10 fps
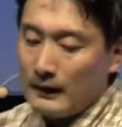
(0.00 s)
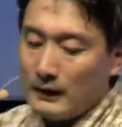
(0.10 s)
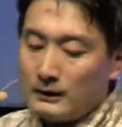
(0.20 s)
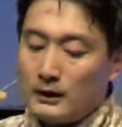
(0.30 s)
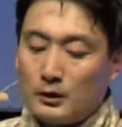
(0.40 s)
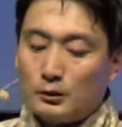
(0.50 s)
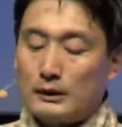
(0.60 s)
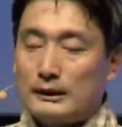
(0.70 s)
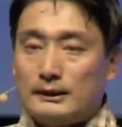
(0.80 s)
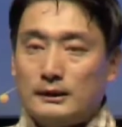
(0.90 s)

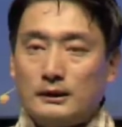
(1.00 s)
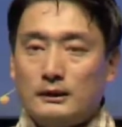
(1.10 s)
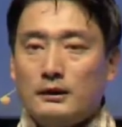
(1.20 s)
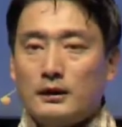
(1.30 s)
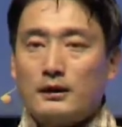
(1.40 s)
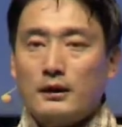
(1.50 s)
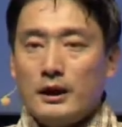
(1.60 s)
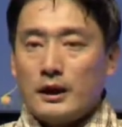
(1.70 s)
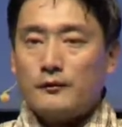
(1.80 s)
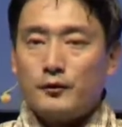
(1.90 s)
Now,
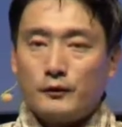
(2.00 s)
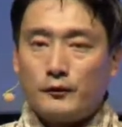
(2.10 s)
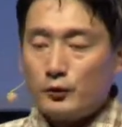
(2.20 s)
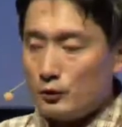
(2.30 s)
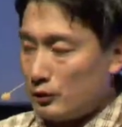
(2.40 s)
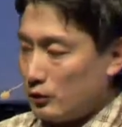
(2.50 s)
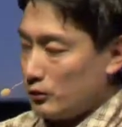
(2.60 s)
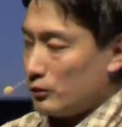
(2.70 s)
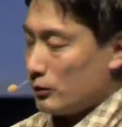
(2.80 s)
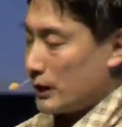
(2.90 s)
if you
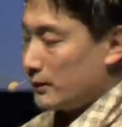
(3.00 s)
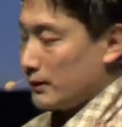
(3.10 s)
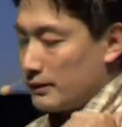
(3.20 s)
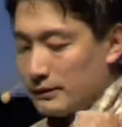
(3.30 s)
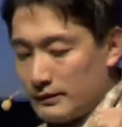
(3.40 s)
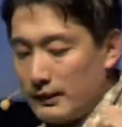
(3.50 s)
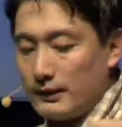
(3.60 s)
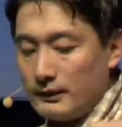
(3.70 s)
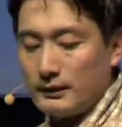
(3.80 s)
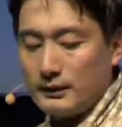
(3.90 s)
look at the
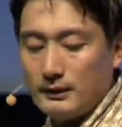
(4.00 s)
slide,